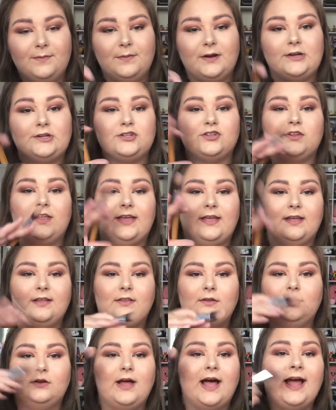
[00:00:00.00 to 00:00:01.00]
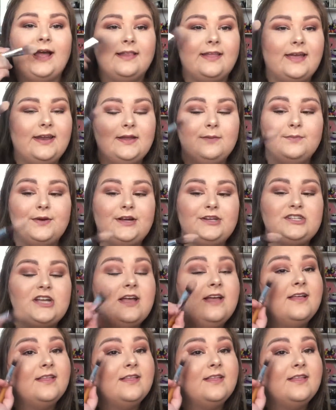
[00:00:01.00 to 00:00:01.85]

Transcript: brush or like a little highlighting brush.